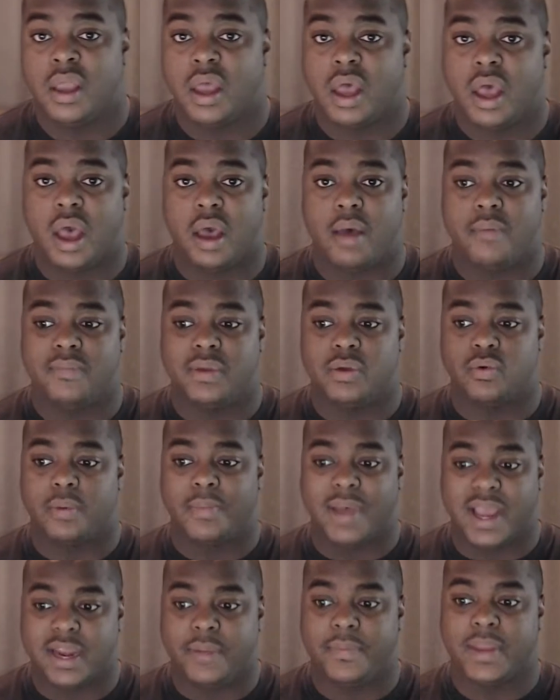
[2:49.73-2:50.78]
It
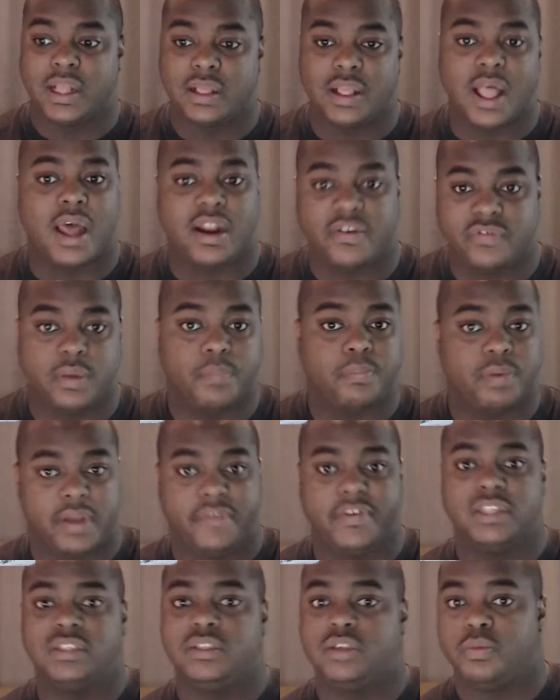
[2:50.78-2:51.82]
reminded me a lot of the
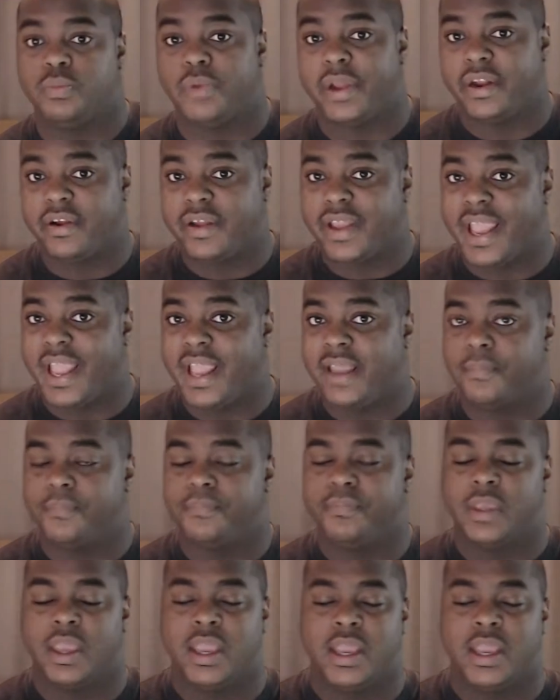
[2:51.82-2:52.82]
previous Tomb Raider game.